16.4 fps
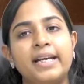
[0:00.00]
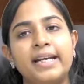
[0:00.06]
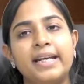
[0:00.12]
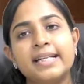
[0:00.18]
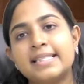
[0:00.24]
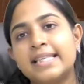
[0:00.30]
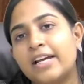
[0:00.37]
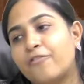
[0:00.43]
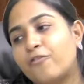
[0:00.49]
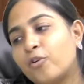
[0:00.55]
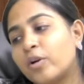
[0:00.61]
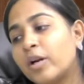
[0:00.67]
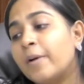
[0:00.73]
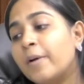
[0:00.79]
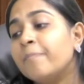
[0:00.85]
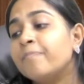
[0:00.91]
Therefore,
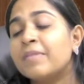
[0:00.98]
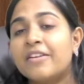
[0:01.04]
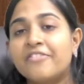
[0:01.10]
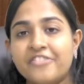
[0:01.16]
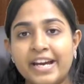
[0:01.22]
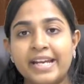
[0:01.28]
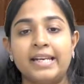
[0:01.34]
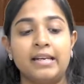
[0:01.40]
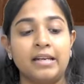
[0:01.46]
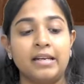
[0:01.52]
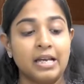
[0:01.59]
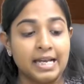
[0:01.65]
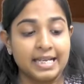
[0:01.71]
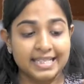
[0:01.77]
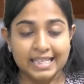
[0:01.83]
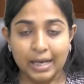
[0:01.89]
when
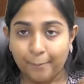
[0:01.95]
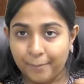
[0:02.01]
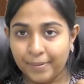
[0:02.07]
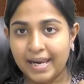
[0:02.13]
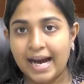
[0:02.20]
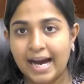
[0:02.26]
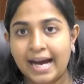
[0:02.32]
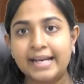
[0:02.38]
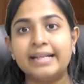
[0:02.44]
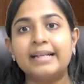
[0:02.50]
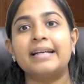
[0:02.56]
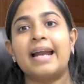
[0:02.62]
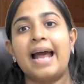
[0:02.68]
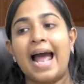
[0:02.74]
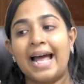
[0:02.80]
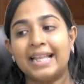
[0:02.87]
supplier
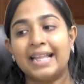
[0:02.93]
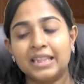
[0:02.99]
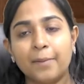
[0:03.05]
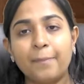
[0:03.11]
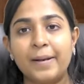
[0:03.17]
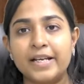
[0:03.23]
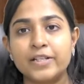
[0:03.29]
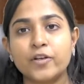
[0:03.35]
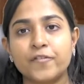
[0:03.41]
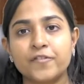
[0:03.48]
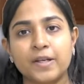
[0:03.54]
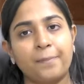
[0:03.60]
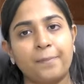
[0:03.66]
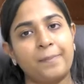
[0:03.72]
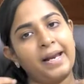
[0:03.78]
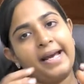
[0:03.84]
and the place of
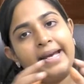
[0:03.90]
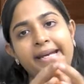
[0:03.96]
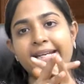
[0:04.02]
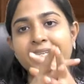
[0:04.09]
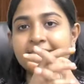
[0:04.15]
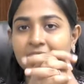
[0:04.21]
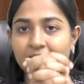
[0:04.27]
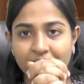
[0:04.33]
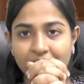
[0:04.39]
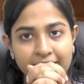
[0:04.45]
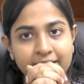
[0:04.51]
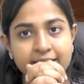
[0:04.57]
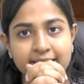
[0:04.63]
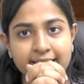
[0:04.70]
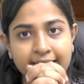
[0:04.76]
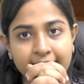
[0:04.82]
supply is in one
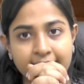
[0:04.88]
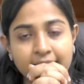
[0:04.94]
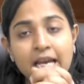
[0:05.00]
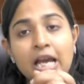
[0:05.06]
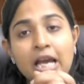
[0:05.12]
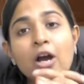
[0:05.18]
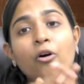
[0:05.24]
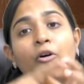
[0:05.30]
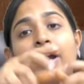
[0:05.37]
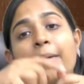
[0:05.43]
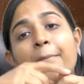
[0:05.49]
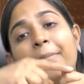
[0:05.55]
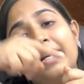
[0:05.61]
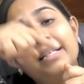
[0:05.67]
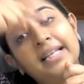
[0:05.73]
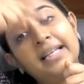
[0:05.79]
state, okay, but
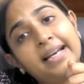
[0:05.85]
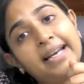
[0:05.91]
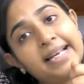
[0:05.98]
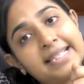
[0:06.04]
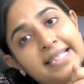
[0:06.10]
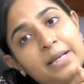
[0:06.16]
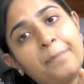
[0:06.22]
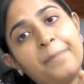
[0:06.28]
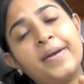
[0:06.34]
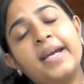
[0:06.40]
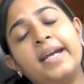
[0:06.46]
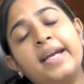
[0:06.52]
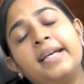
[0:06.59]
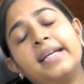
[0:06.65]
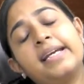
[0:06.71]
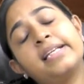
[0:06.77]
the recipient
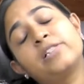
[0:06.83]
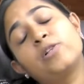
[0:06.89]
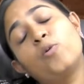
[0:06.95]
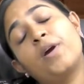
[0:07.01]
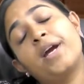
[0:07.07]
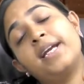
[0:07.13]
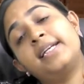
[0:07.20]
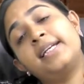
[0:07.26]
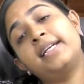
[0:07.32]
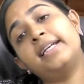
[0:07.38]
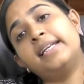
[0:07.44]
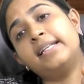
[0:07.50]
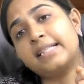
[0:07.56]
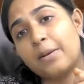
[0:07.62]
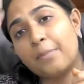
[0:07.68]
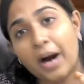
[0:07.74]
is located in
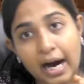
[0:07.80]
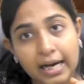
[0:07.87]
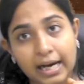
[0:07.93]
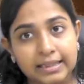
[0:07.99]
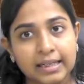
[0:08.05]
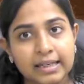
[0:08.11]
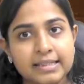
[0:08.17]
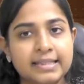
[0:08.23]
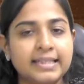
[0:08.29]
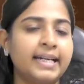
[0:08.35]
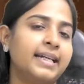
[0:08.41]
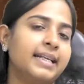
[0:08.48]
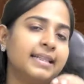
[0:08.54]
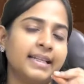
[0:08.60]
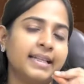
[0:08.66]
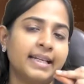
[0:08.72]
some other state,
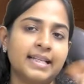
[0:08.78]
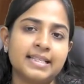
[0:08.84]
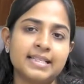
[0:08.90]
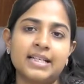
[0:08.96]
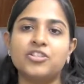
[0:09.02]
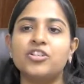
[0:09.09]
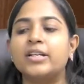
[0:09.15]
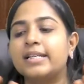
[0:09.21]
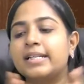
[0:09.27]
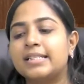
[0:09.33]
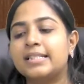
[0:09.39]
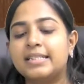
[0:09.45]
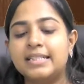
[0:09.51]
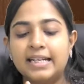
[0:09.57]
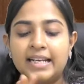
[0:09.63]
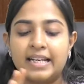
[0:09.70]
then in such a case
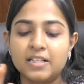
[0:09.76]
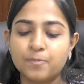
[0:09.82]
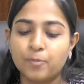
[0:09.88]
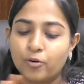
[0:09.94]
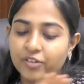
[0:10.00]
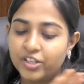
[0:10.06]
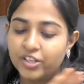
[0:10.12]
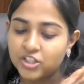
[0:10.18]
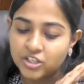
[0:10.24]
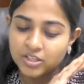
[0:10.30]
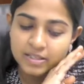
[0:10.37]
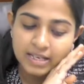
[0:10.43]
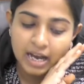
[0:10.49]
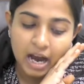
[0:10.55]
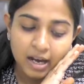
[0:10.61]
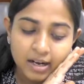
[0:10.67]
TDS provisions
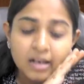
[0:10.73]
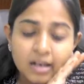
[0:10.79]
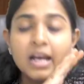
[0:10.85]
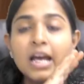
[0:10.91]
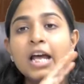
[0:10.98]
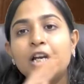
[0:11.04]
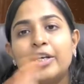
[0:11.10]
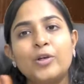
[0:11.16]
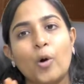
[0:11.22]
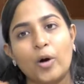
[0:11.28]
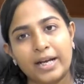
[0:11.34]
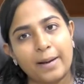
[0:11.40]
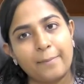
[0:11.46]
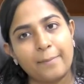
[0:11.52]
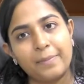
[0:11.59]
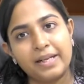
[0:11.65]
are not
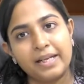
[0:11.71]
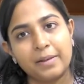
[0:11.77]
applicable.